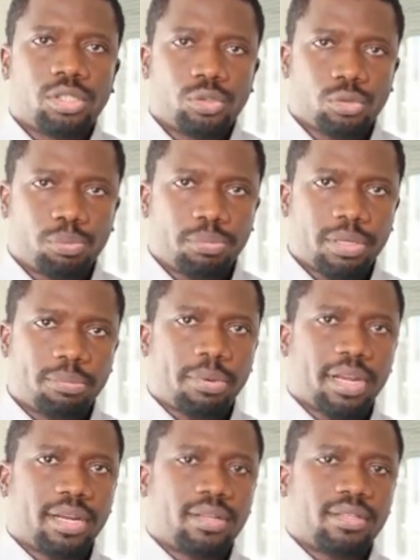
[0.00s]
to
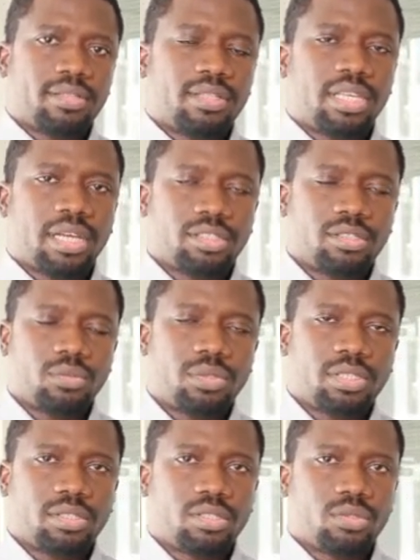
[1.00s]
prepare the action
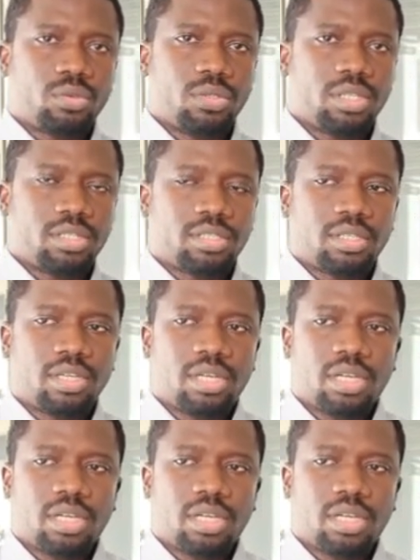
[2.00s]
with the students.